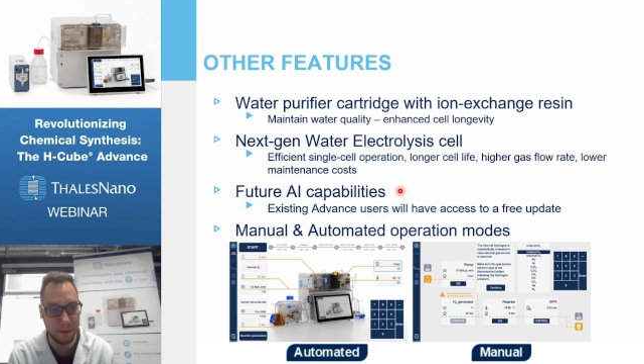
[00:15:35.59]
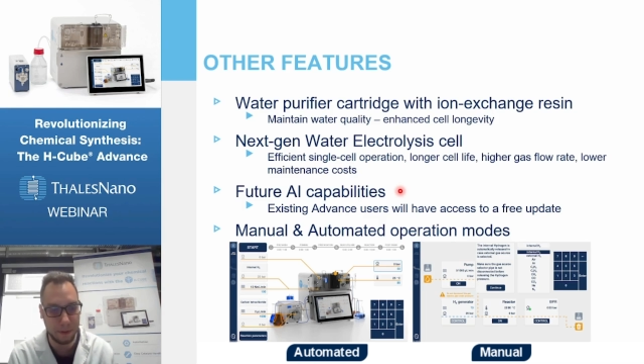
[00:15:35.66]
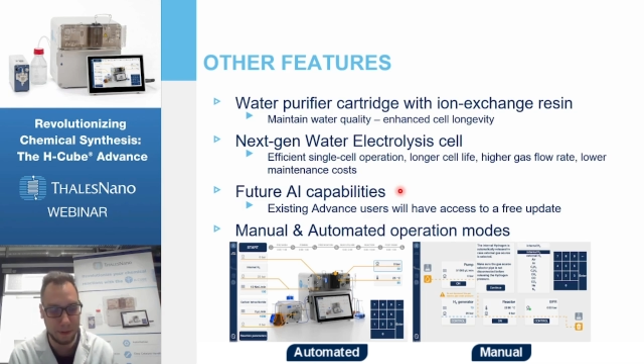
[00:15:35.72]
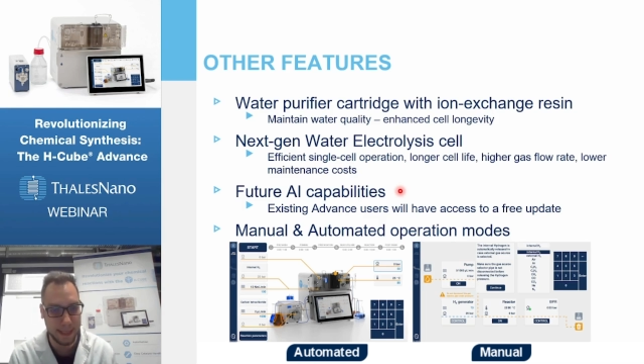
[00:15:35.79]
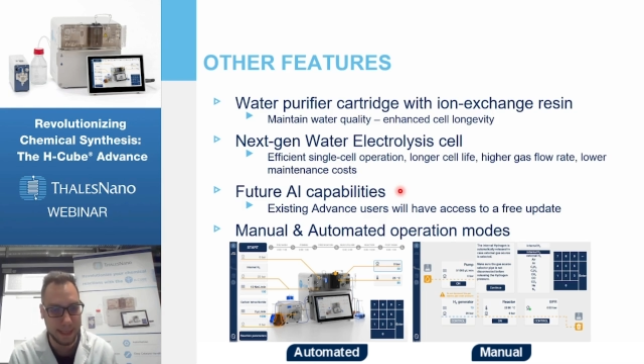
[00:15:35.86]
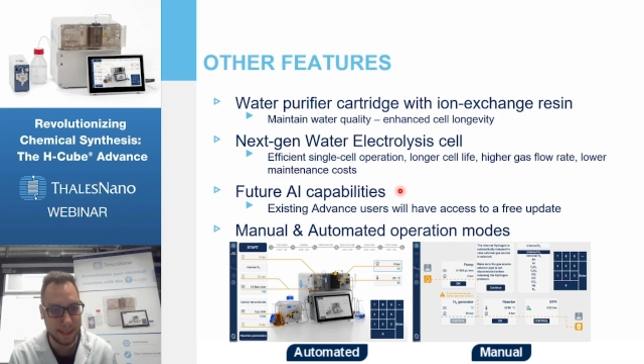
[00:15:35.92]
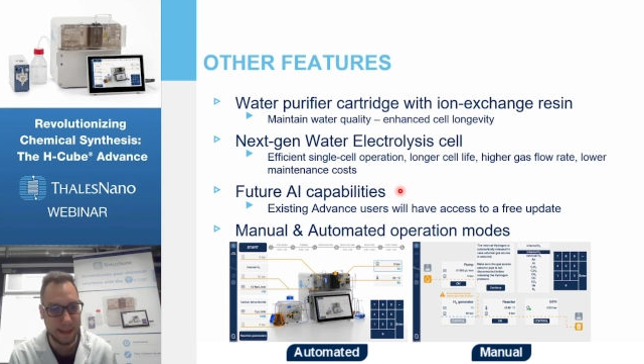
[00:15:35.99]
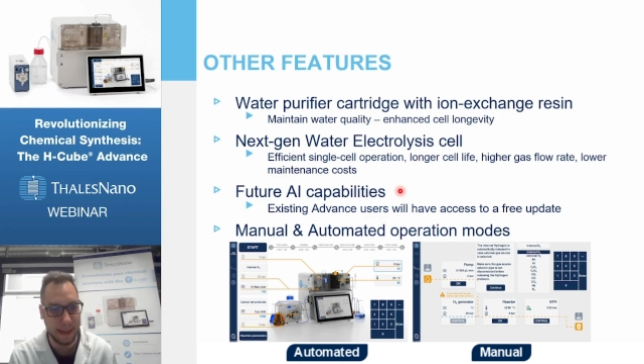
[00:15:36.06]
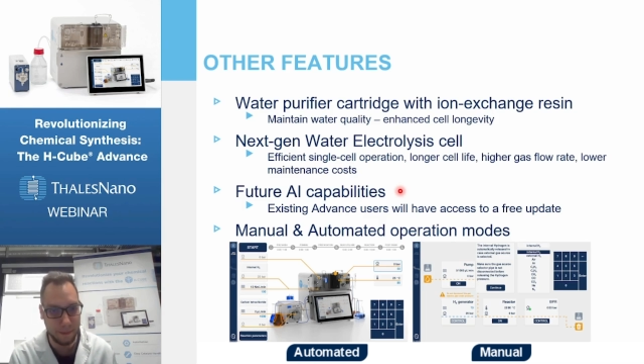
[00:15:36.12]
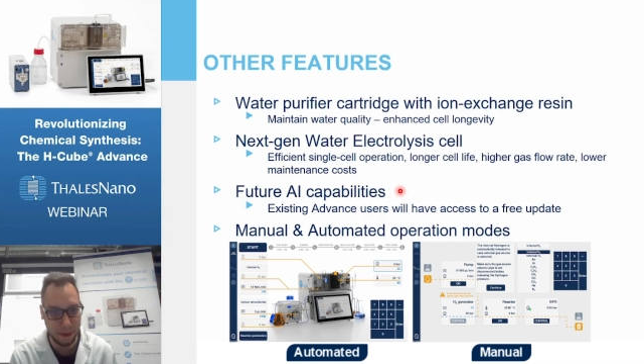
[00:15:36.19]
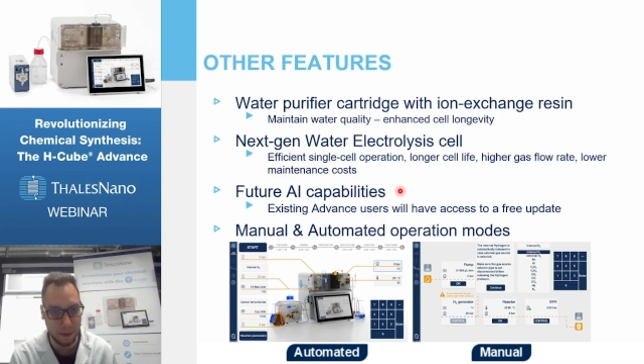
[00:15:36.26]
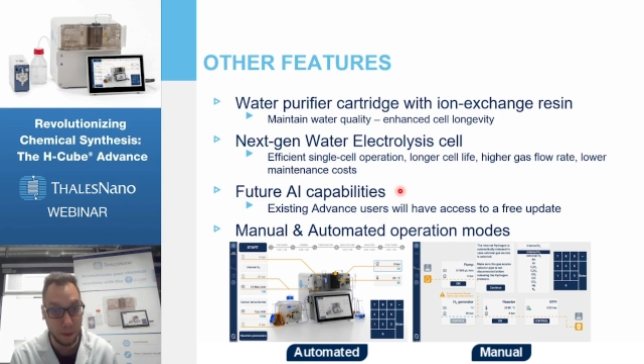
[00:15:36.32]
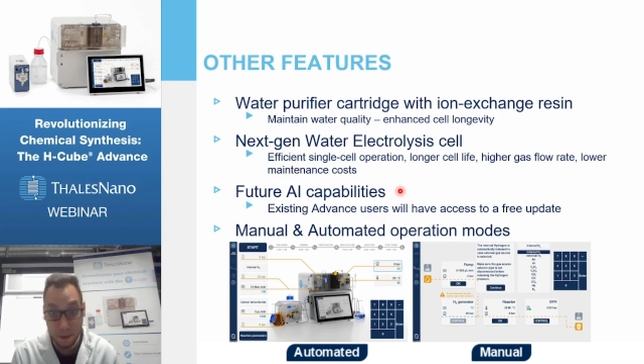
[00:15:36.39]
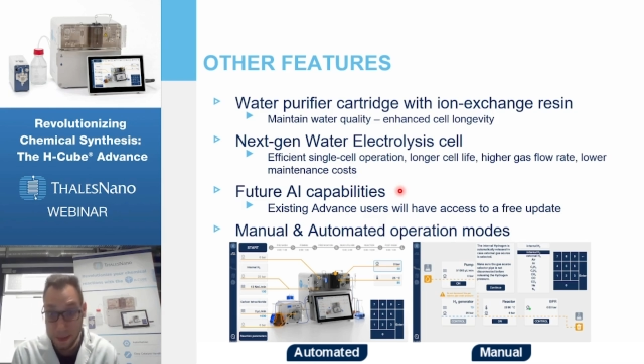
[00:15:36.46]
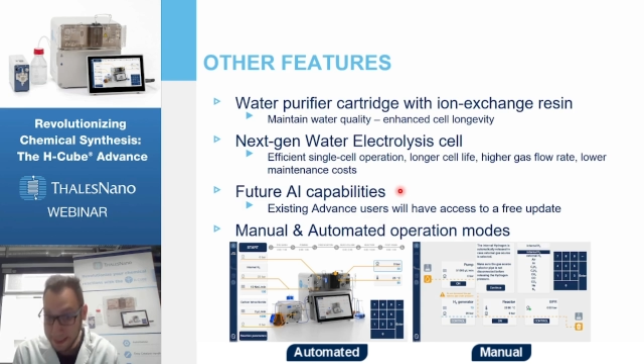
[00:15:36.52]
tricks that we
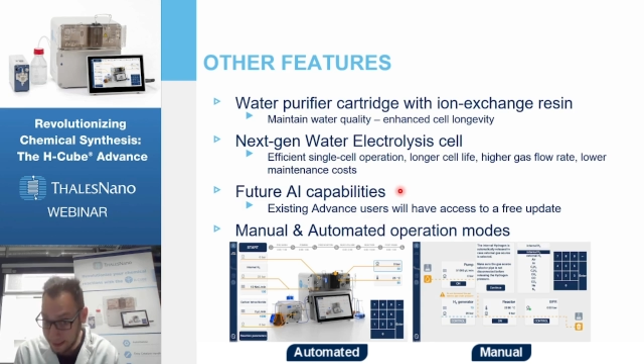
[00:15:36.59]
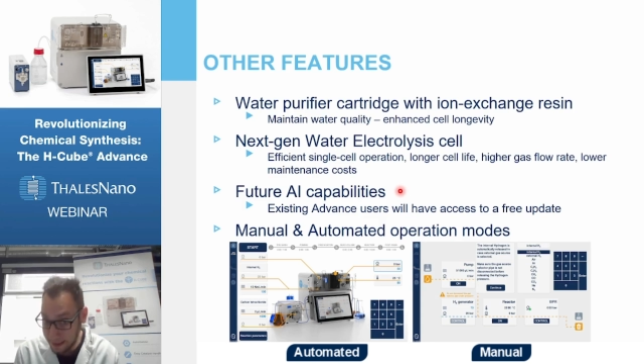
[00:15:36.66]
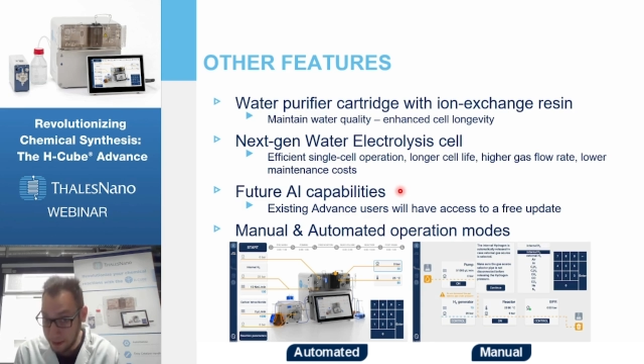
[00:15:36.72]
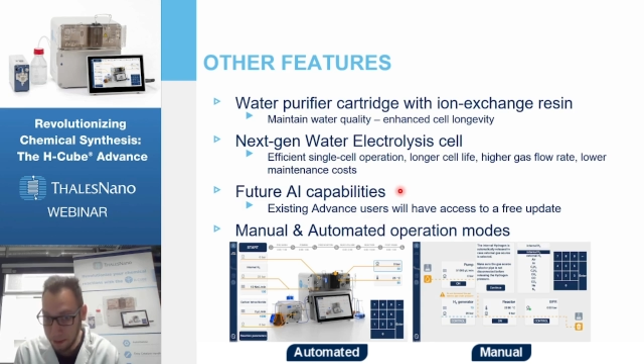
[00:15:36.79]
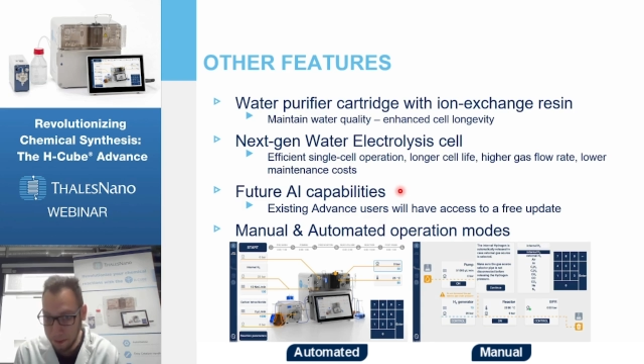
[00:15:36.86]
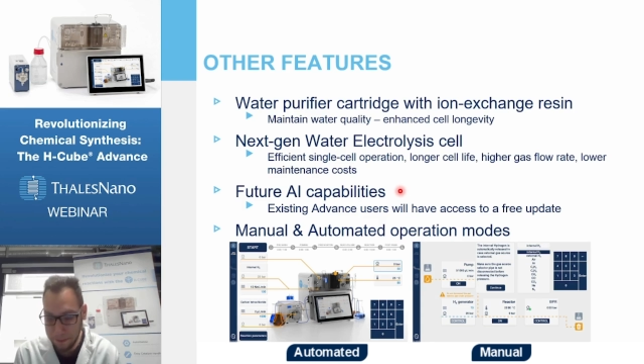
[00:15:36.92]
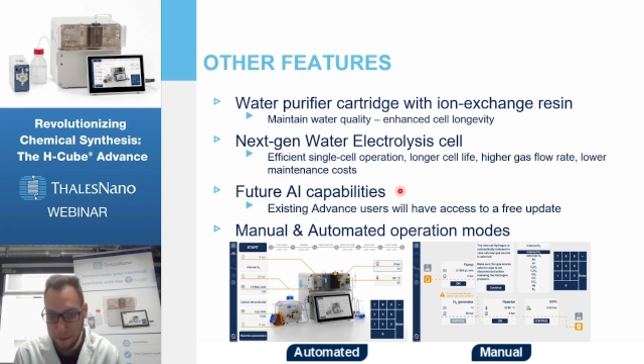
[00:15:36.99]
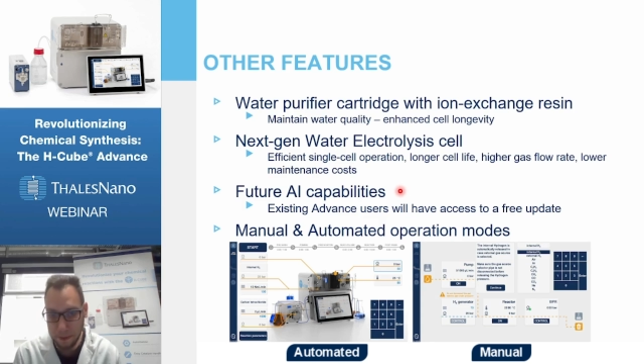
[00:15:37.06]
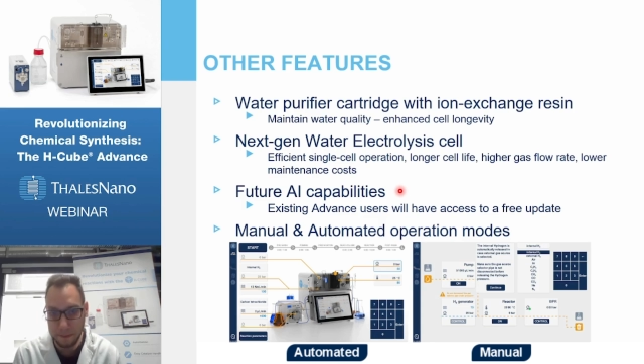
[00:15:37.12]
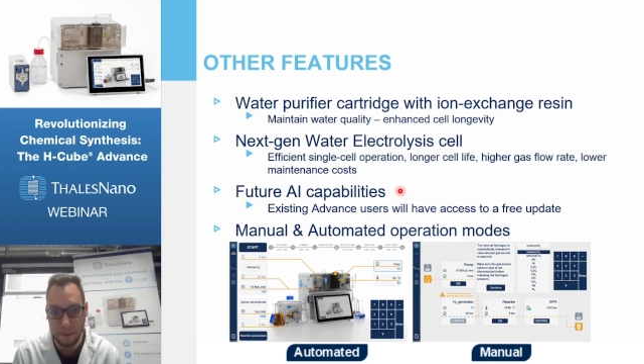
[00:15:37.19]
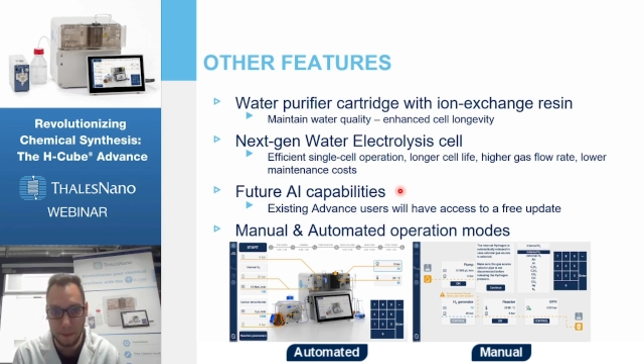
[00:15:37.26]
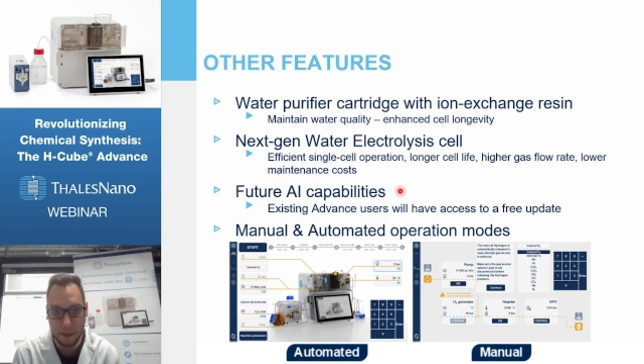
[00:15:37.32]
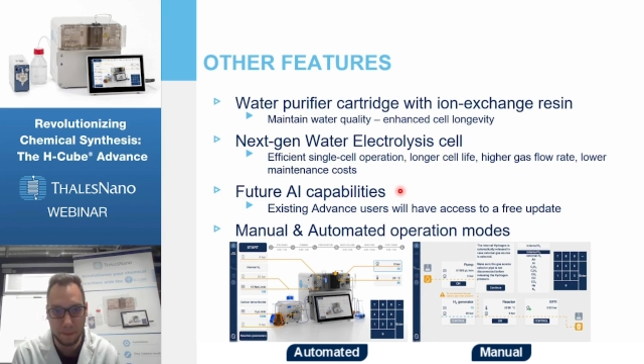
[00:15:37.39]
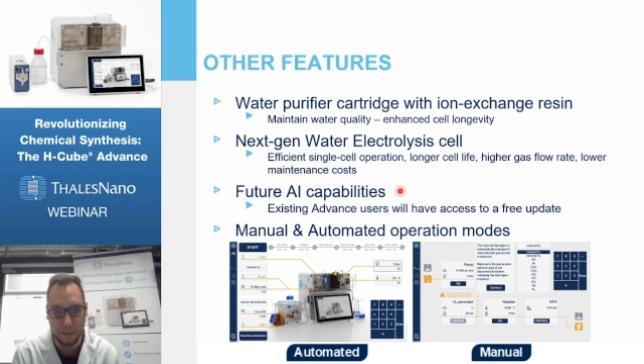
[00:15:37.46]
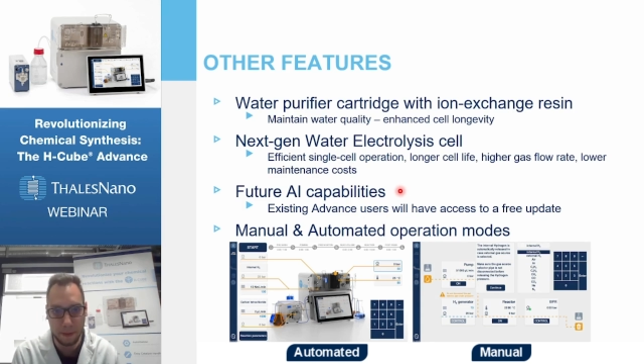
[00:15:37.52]
already know from
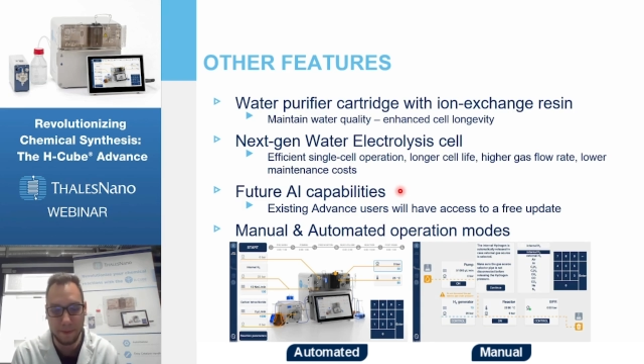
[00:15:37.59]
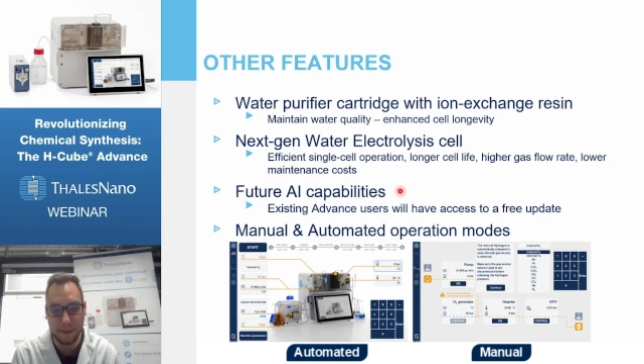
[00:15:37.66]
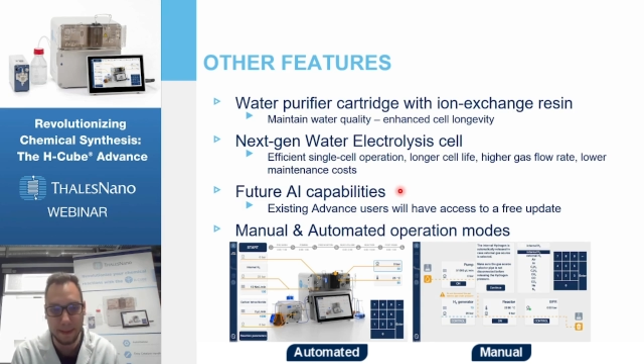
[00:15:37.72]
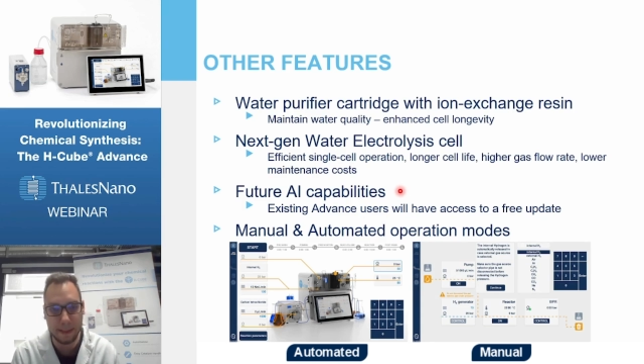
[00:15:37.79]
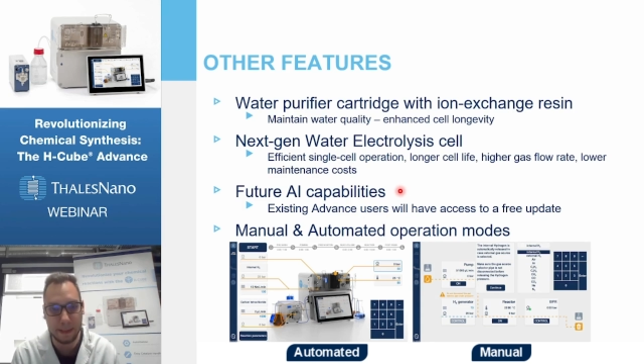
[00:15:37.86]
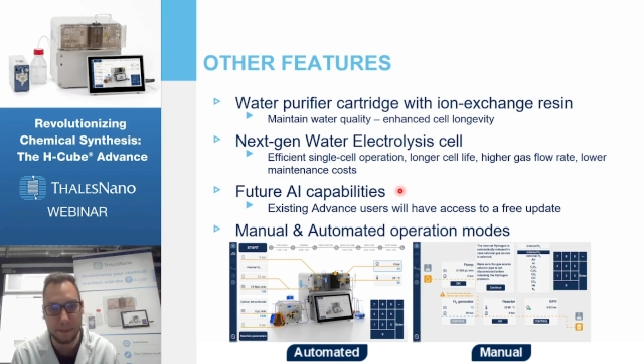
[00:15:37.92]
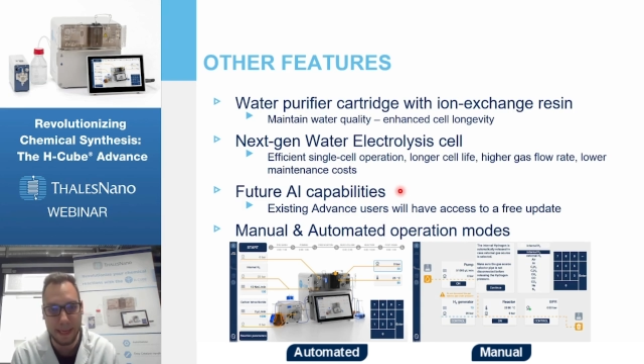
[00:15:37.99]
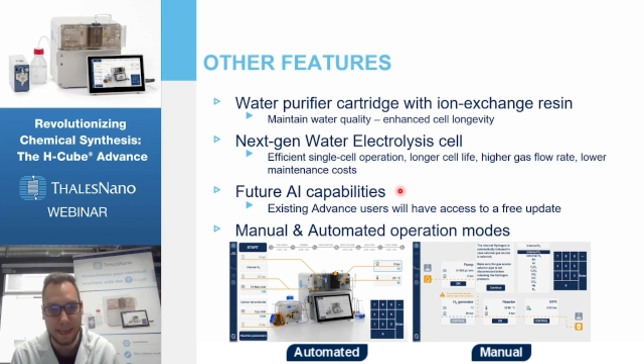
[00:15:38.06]
the previous